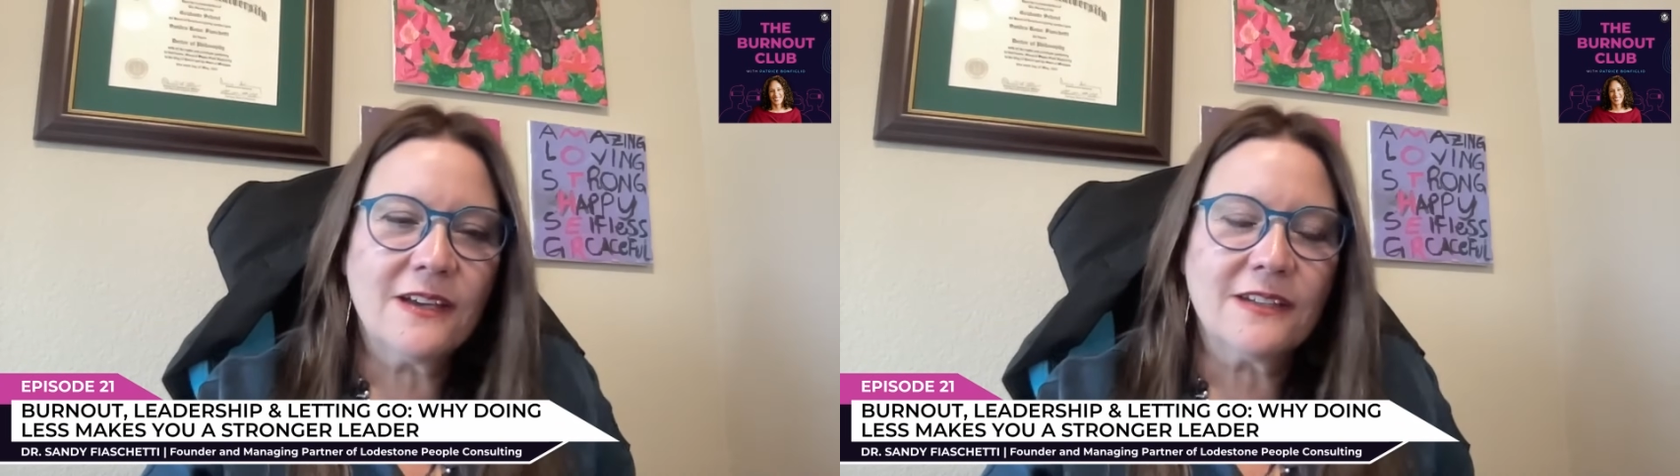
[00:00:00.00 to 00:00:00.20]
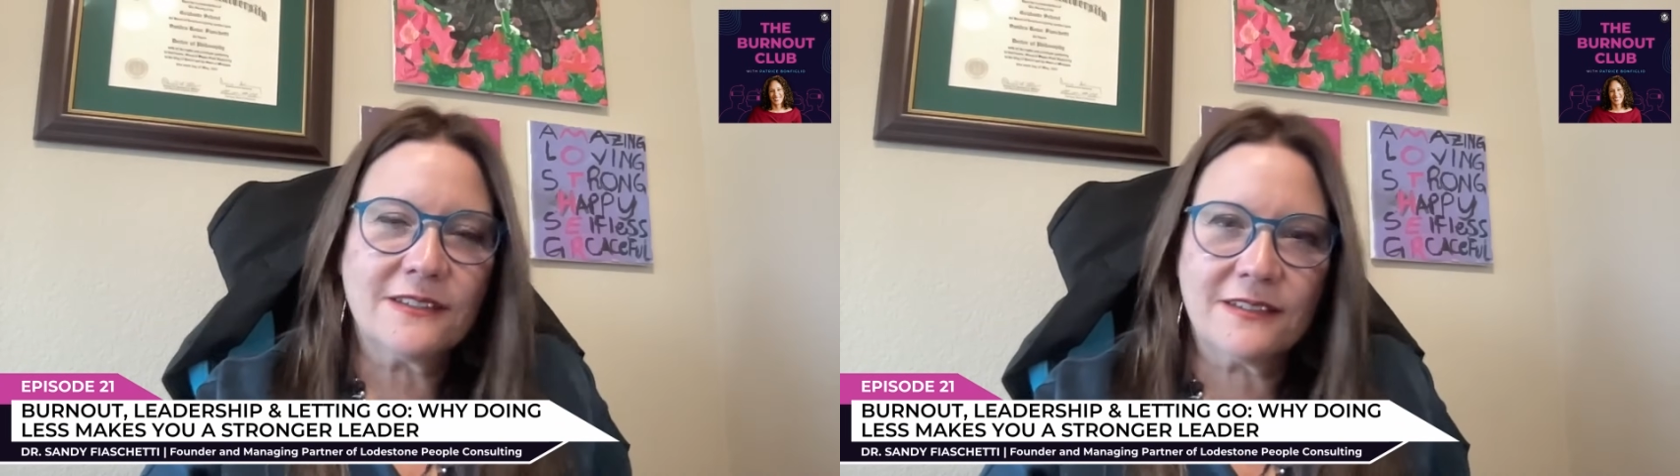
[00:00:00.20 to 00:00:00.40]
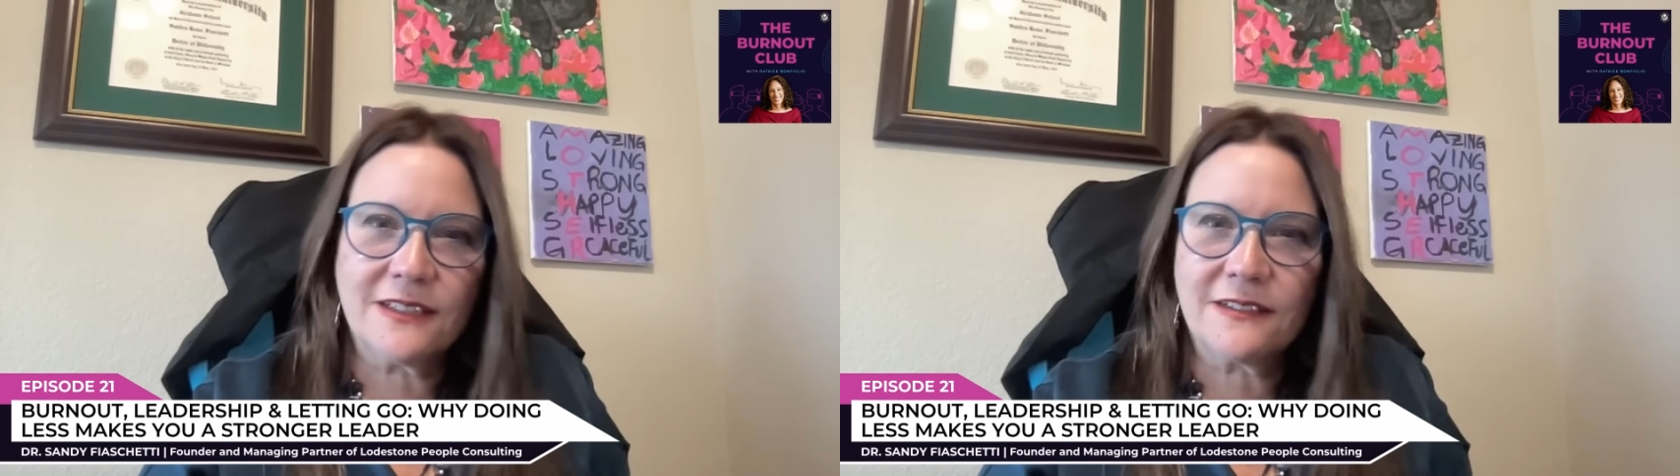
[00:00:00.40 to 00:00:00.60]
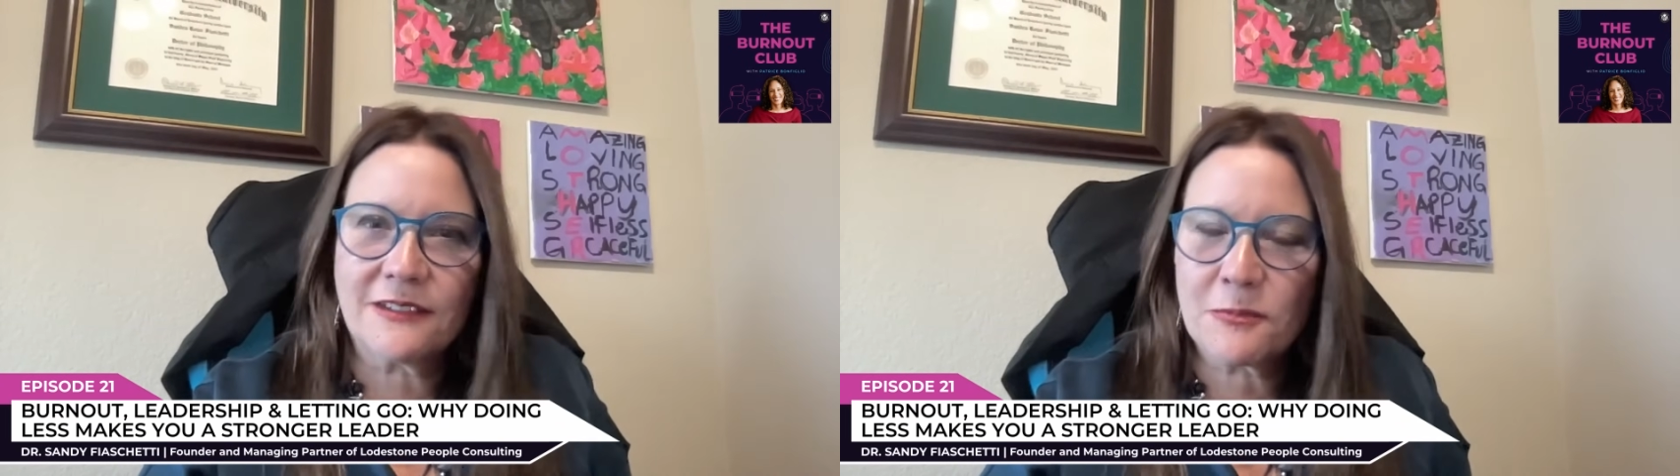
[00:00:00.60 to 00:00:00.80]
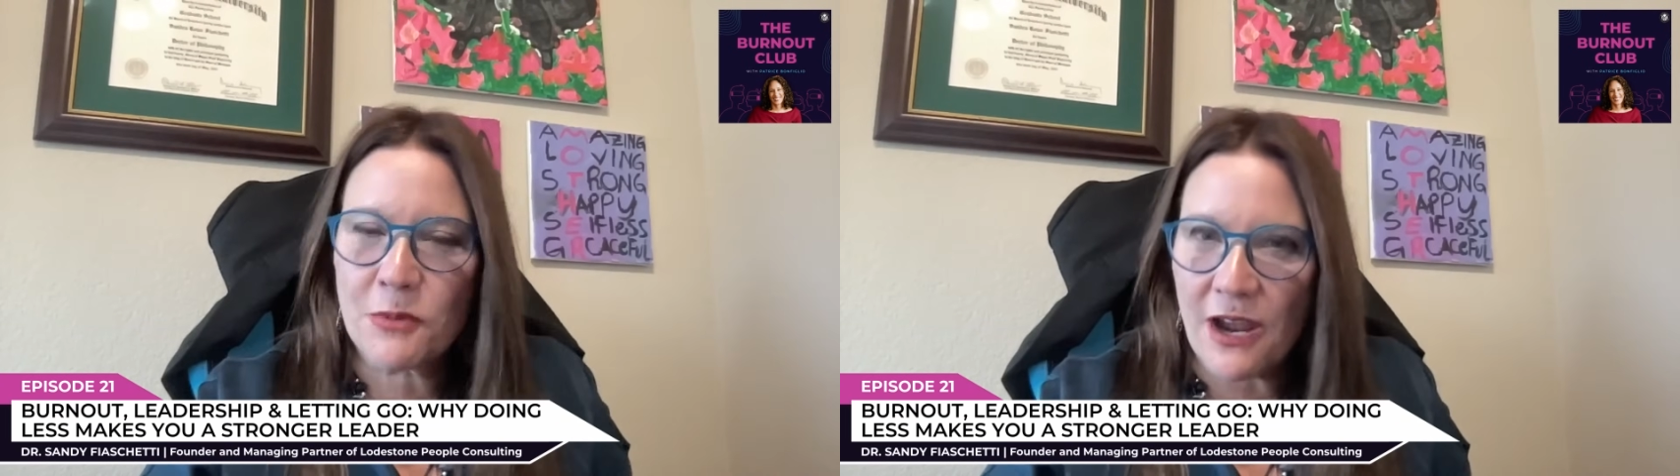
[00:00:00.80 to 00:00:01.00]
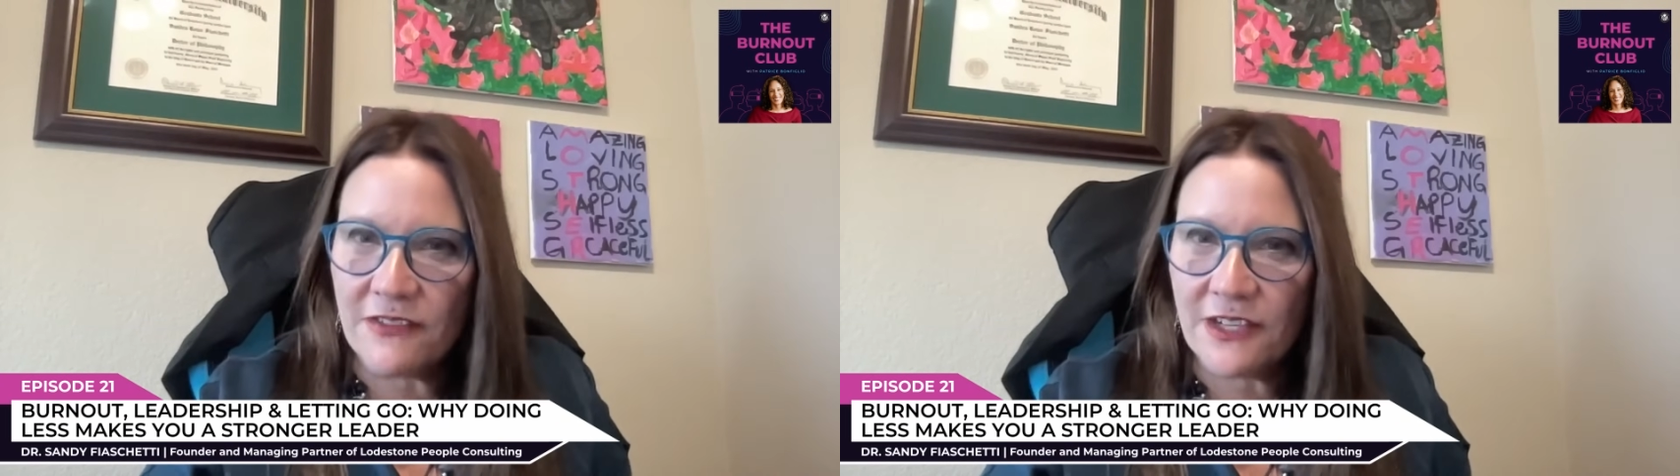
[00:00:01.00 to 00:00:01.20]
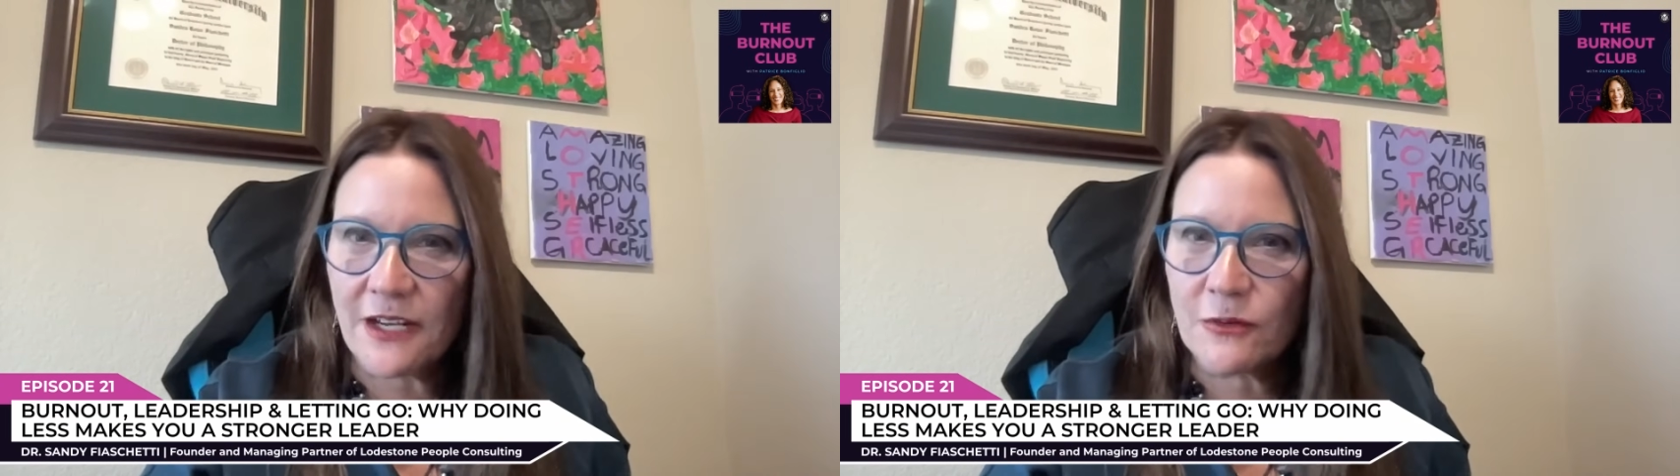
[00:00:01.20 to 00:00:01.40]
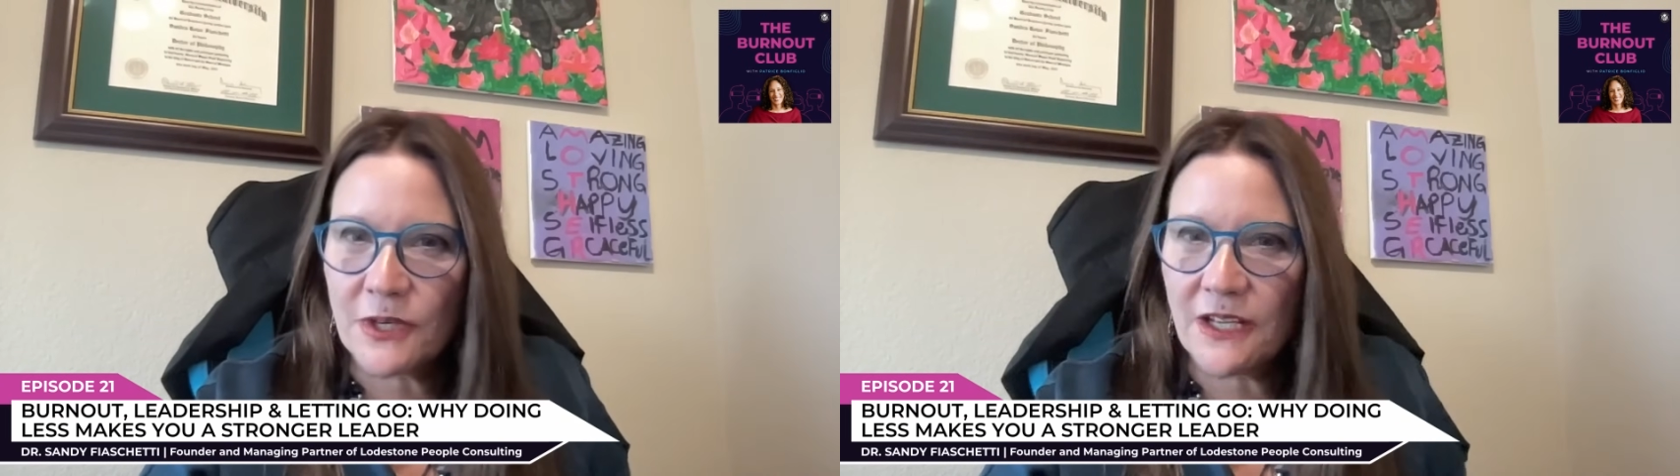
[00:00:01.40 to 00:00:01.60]
assist private
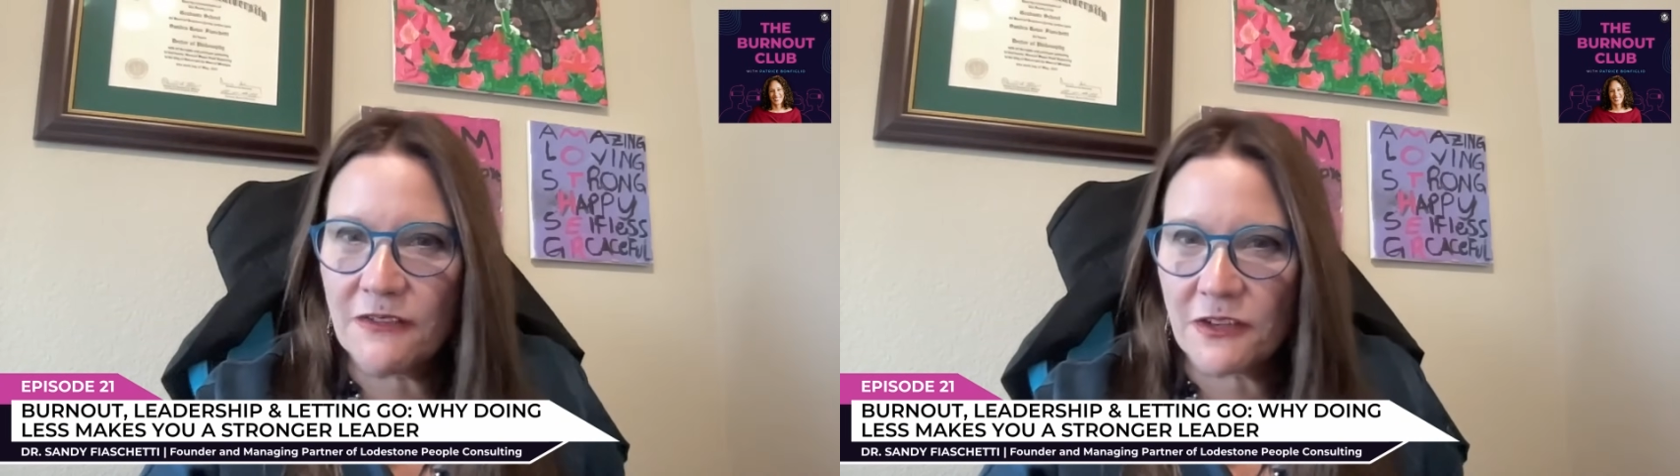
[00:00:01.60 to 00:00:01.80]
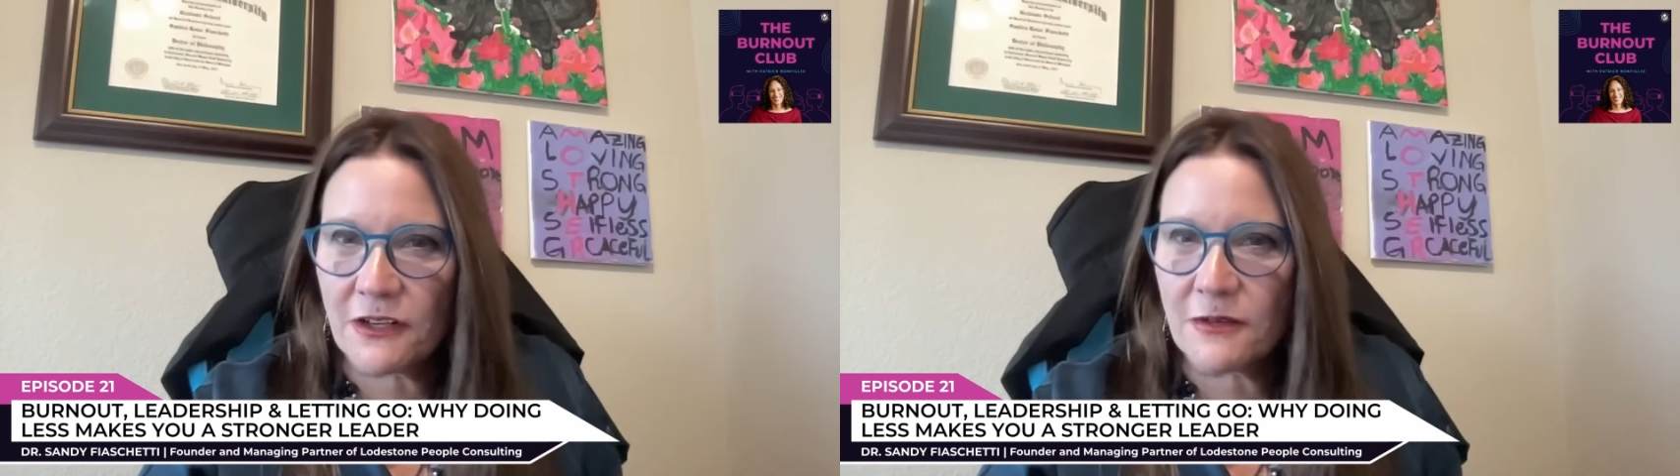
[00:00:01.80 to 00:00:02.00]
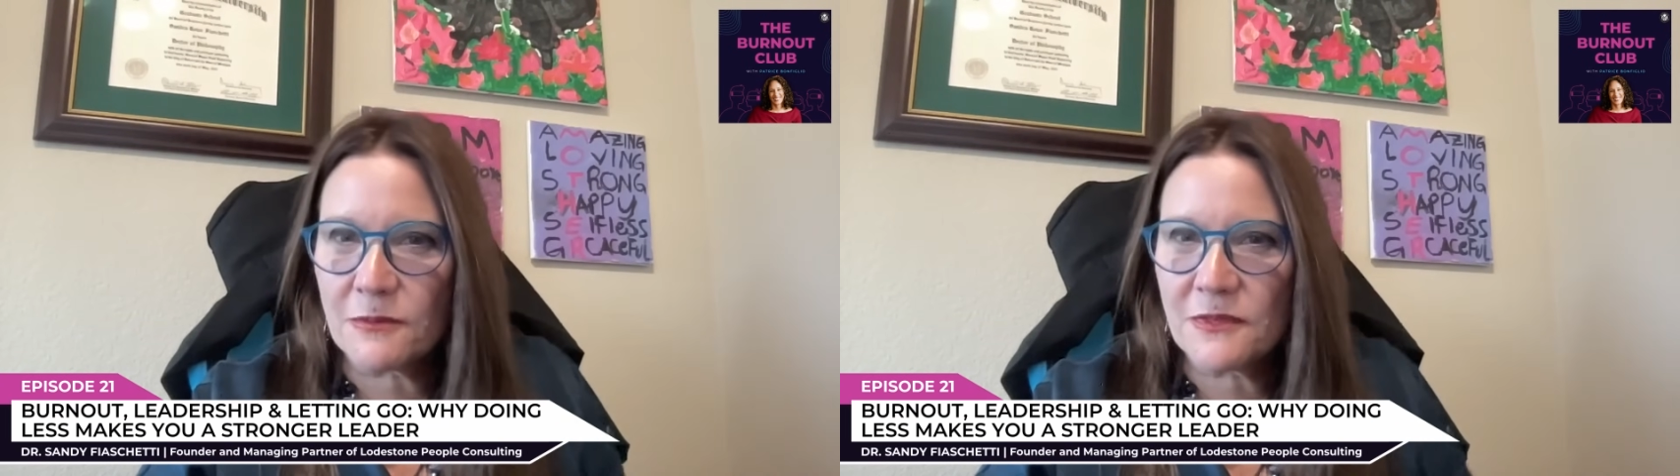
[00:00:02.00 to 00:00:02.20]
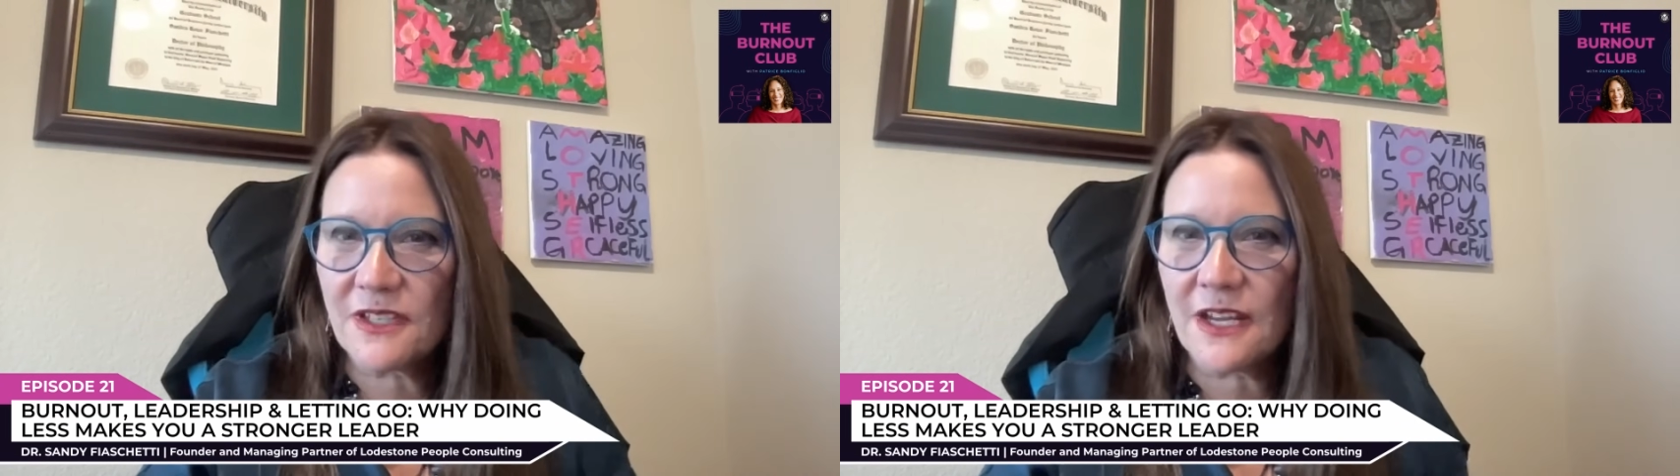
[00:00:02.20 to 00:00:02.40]
equity firms